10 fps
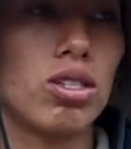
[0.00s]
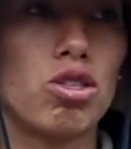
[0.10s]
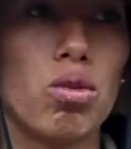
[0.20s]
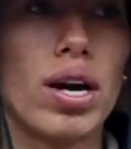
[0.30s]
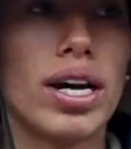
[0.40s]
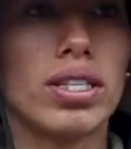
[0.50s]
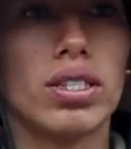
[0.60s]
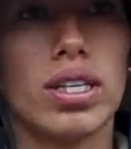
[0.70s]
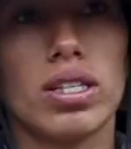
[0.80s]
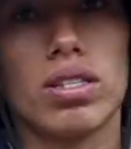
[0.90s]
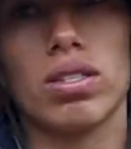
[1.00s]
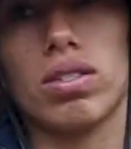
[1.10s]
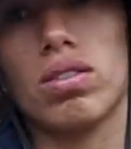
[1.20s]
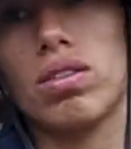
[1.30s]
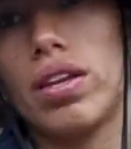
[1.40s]
200,
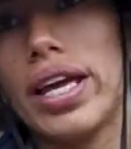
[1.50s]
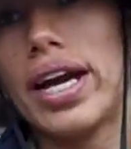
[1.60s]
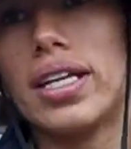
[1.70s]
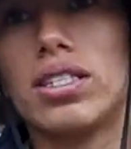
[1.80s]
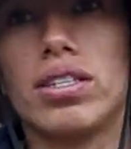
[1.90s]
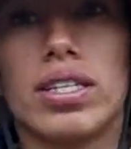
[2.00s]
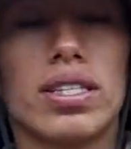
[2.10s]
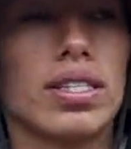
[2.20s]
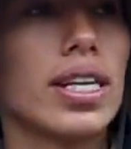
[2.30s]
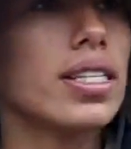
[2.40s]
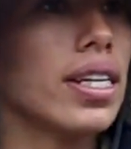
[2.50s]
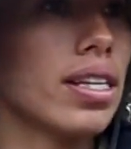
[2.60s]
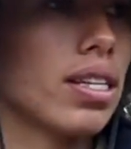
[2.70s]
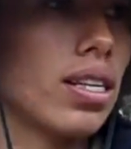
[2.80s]
300, that's it.